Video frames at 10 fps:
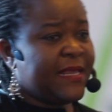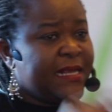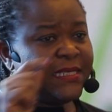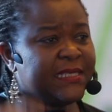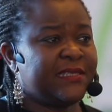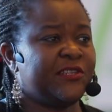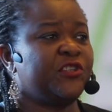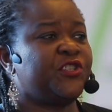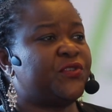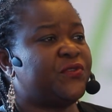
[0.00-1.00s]
I think this is
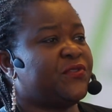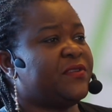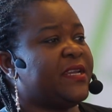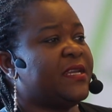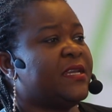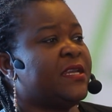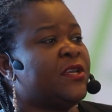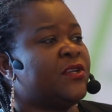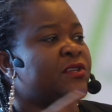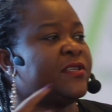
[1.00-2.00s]
launched today.
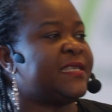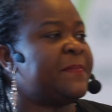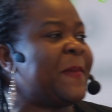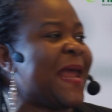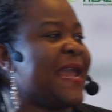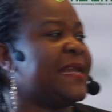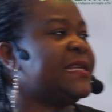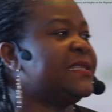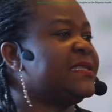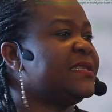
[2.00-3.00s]
So Zipline
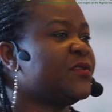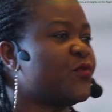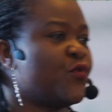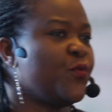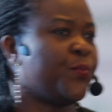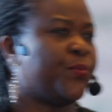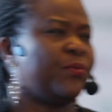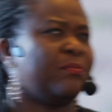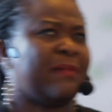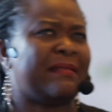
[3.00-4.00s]
is this group.
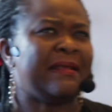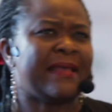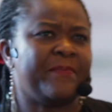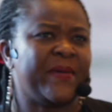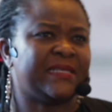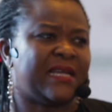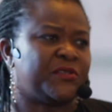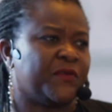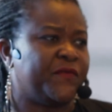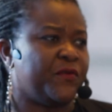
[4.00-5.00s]
I think they are based
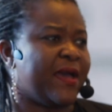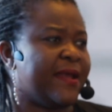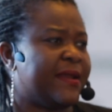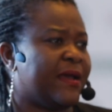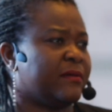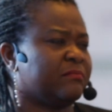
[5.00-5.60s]
out of Uganda,